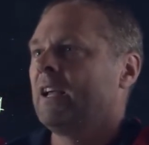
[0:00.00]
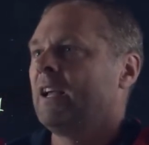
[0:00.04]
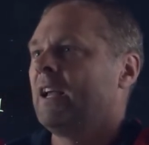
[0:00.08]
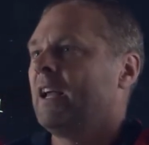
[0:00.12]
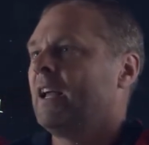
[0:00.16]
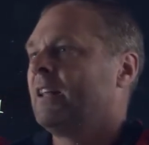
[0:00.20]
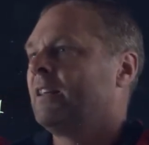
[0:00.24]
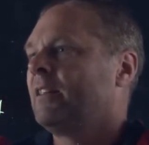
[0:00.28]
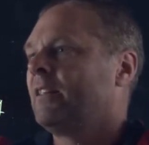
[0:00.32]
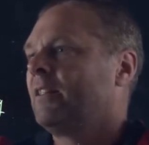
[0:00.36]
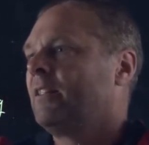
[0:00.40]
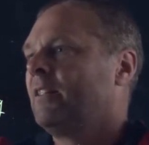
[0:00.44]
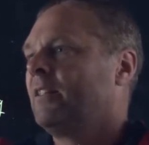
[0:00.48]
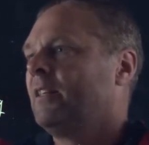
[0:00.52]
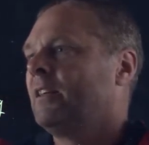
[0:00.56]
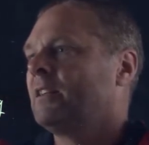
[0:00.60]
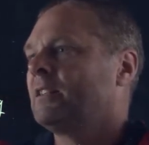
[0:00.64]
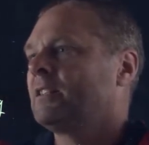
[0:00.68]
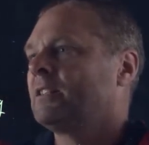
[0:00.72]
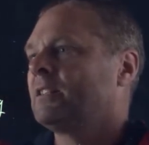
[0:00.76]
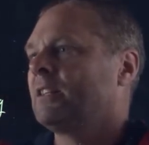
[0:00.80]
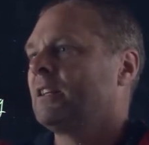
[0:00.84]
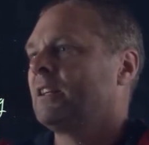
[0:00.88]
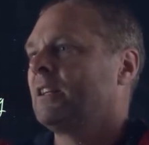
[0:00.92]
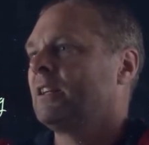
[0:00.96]
And
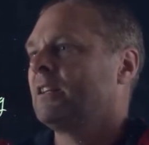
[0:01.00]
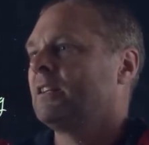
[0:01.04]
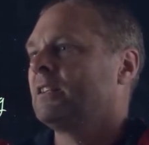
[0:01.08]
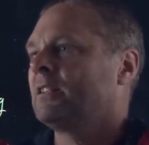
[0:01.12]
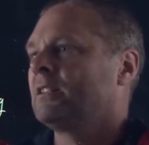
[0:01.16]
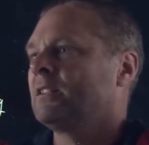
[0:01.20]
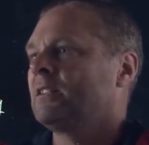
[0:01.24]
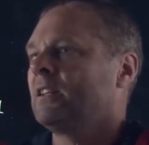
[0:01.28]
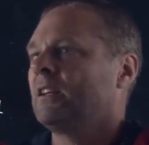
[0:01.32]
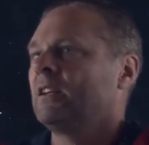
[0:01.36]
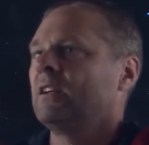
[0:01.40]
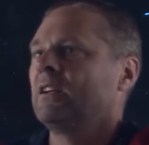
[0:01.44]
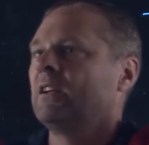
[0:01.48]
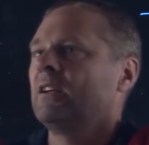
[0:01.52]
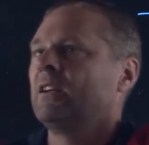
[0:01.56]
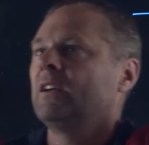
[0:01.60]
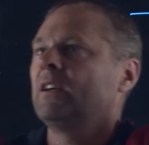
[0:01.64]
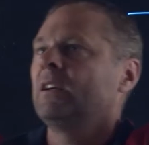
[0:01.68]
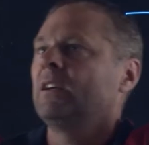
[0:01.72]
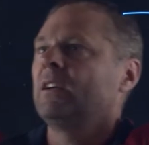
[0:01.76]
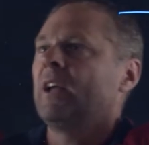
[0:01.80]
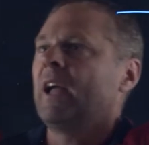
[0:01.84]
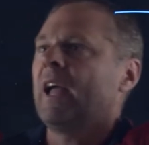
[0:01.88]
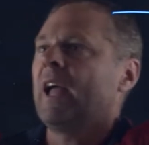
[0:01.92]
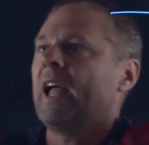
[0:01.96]
this is
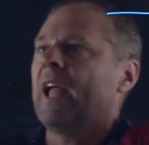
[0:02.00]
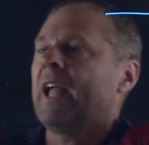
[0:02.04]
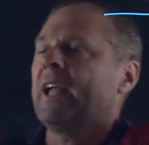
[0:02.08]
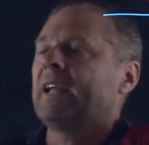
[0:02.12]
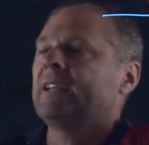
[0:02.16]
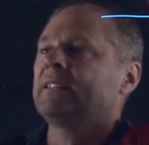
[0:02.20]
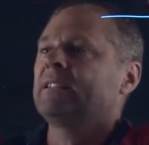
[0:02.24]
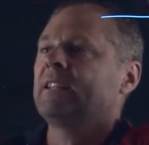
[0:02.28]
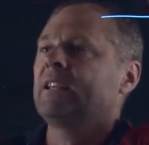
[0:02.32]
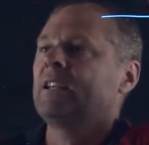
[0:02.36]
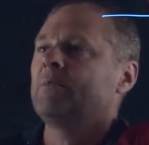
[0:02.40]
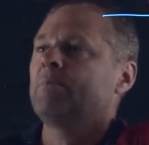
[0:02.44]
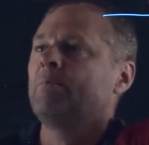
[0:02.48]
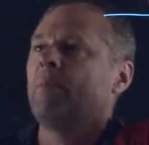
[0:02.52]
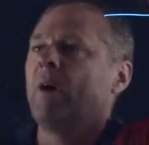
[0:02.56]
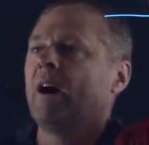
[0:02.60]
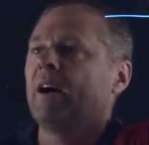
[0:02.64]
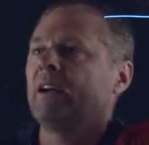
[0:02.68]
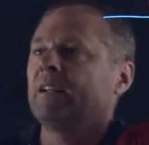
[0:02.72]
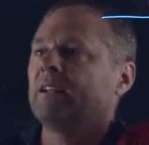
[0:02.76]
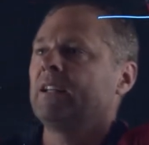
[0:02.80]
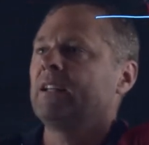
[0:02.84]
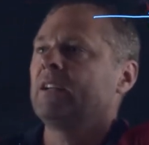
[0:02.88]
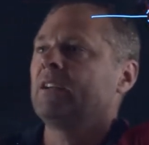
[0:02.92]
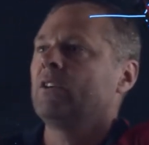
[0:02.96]

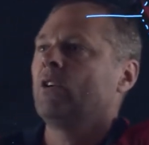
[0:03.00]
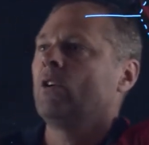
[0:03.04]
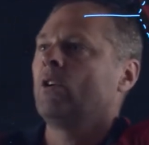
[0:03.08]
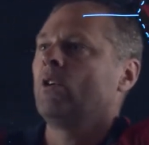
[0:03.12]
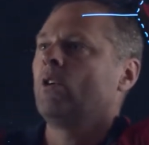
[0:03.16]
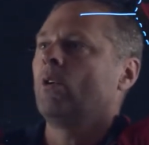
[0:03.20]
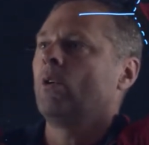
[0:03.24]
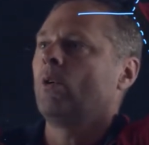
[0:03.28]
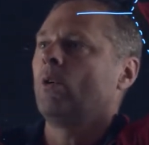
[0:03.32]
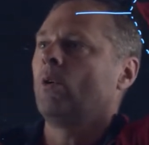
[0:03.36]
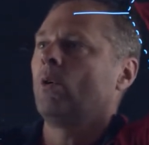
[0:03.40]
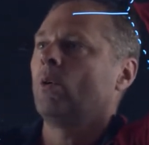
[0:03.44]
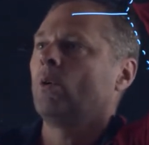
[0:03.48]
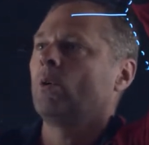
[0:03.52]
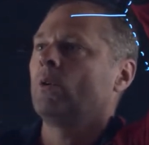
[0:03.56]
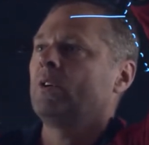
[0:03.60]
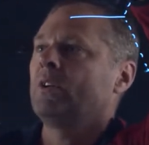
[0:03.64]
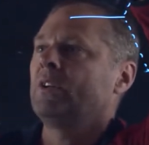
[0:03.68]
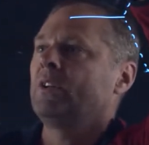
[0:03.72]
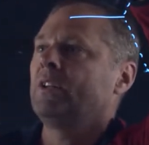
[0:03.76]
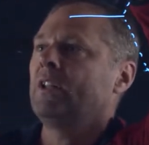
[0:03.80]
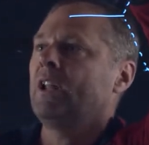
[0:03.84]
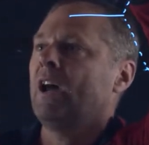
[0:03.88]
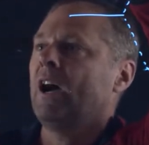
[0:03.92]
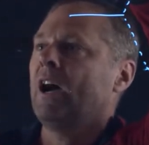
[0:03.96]
anti-bonding or
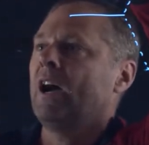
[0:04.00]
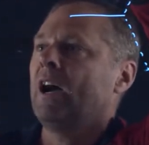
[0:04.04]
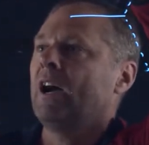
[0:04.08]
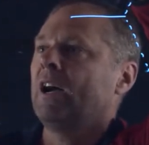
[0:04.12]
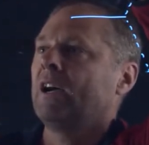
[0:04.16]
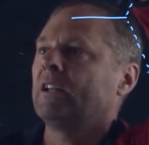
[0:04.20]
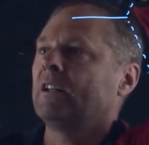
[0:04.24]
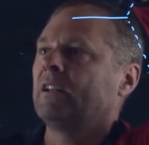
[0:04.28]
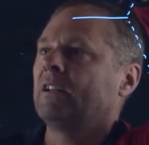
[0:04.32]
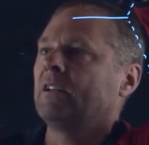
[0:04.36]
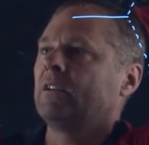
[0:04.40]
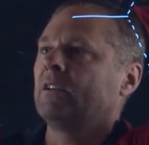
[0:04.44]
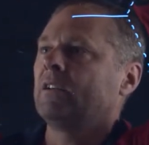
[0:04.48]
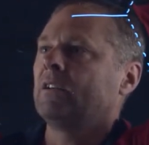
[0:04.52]
non-bonding.